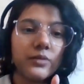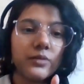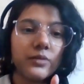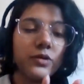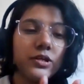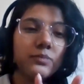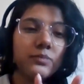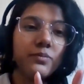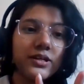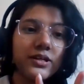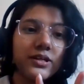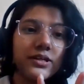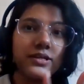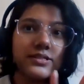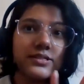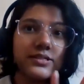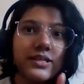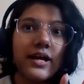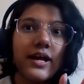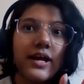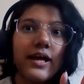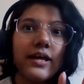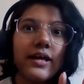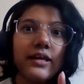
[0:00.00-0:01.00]
to begin with,
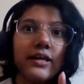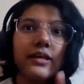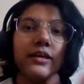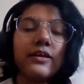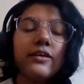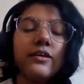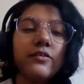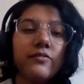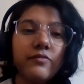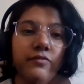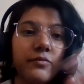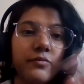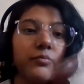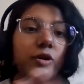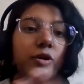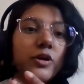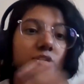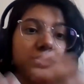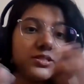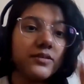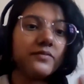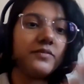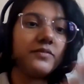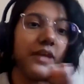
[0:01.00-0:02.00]

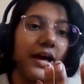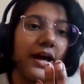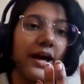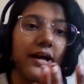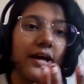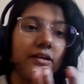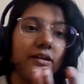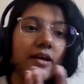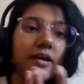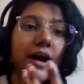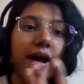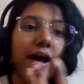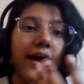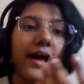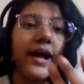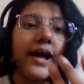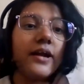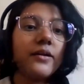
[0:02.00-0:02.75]
because of that,